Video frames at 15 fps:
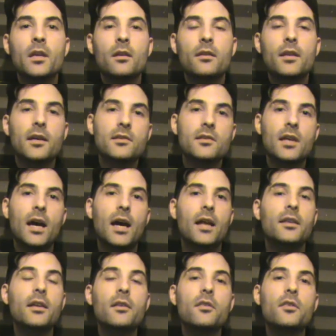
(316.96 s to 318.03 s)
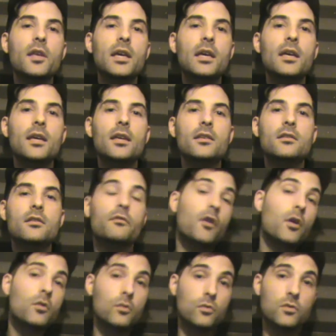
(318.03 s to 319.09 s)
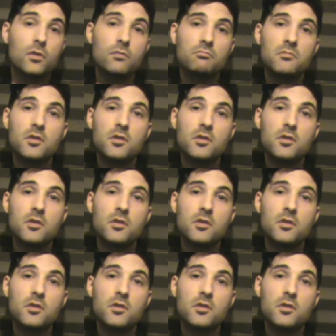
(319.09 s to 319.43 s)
that's that. And the other thing is the vocals.